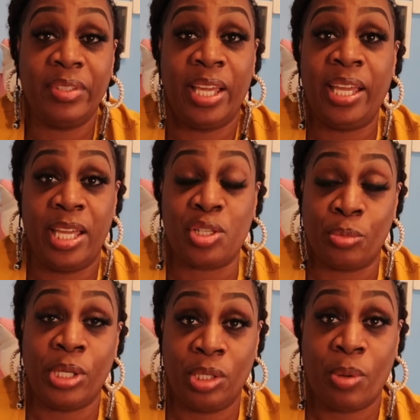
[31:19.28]
It gets
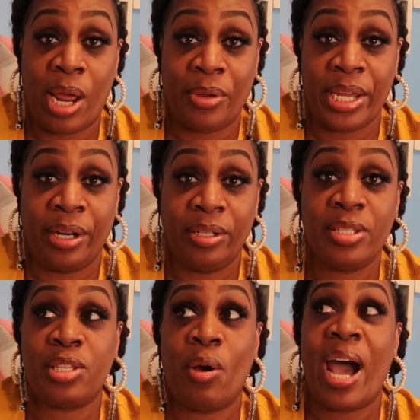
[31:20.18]
real around here.
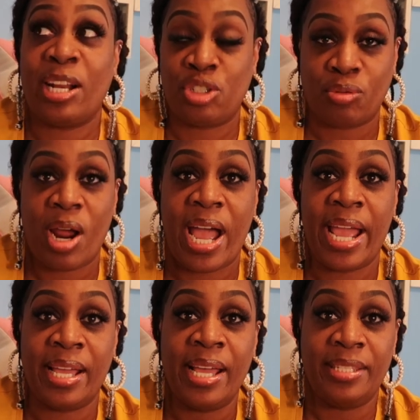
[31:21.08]
So I
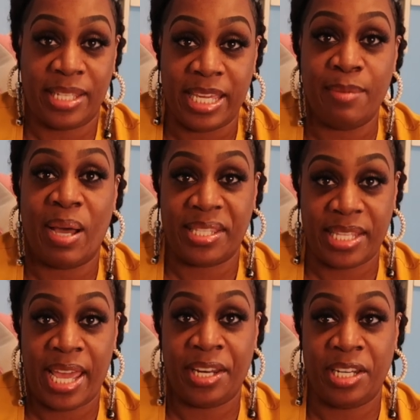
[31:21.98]
try to keep my
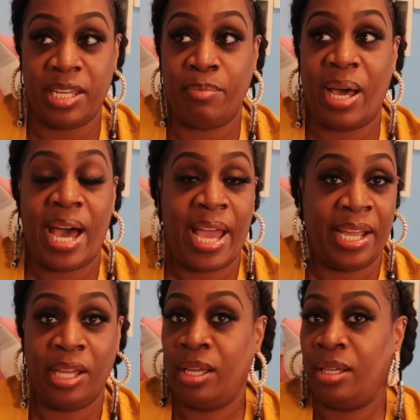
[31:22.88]
sanity
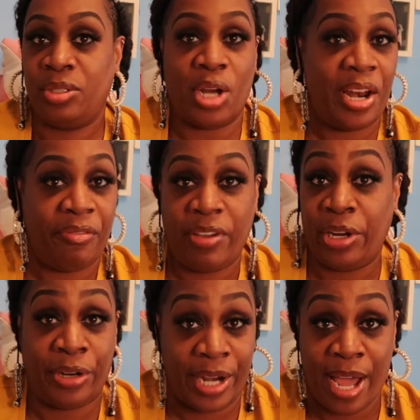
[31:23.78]
by trying to
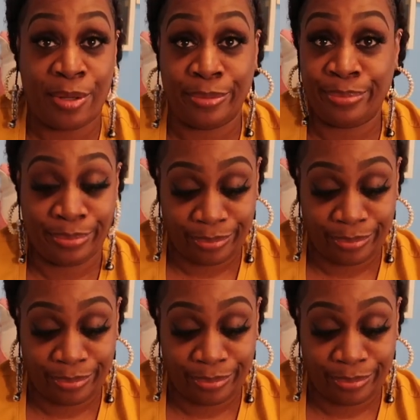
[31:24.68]
figure it out.